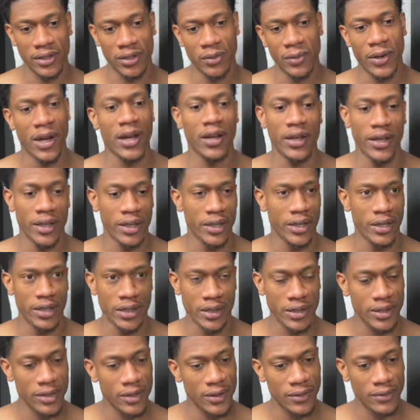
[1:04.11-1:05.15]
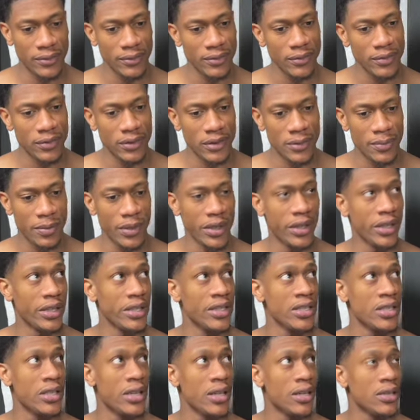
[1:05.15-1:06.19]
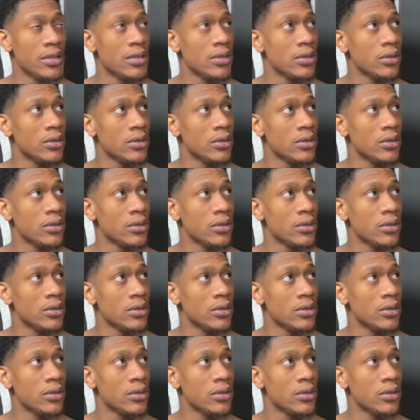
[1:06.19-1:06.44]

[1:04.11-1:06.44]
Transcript: when I get in, it's pretty easy, honestly.